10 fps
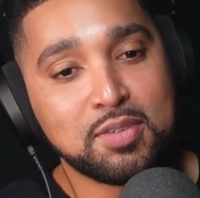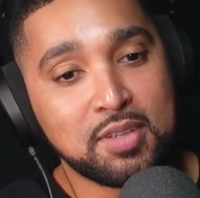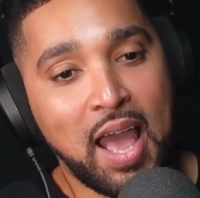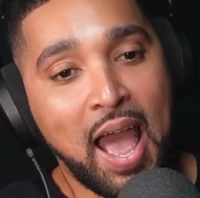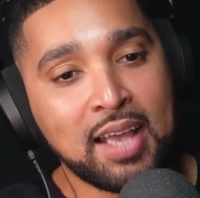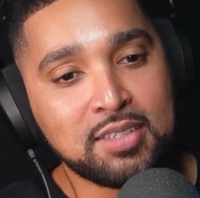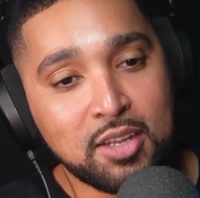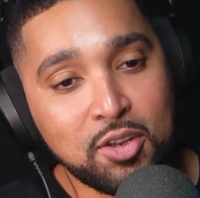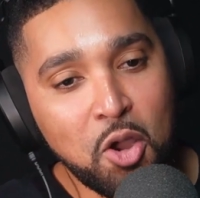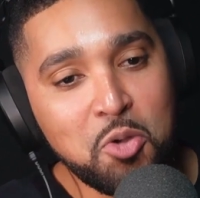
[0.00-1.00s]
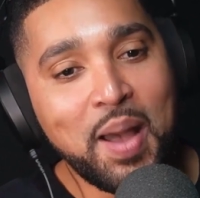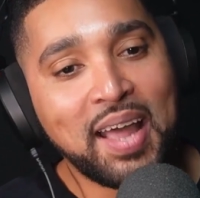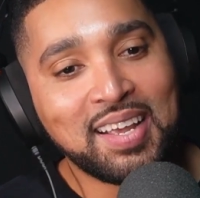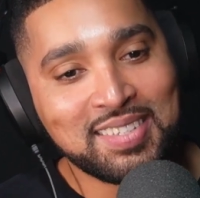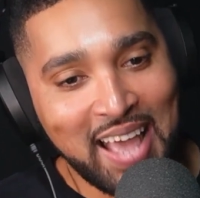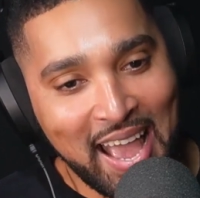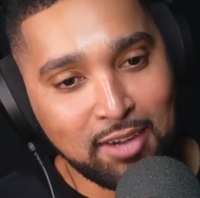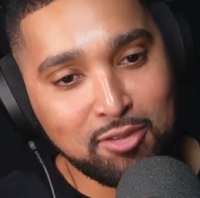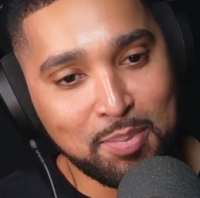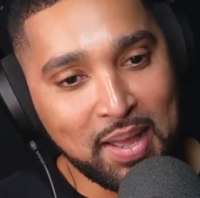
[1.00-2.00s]
as, as the no man, as the
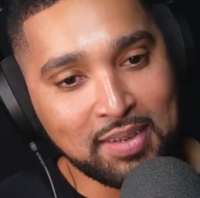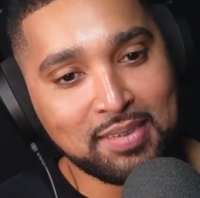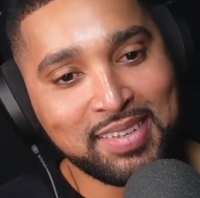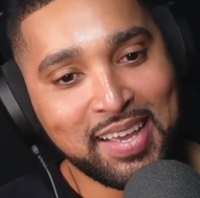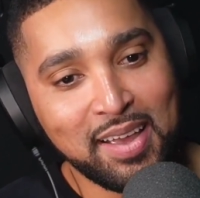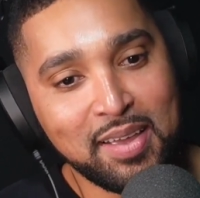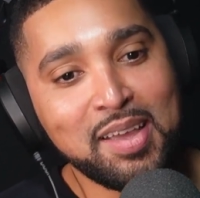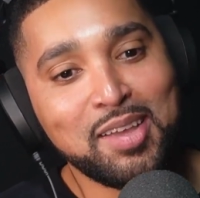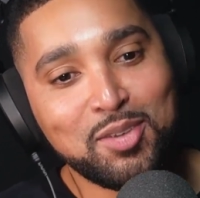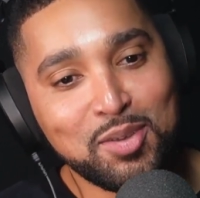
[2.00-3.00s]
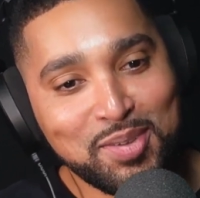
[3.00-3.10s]
angry man. Yeah. Uh, no, you, I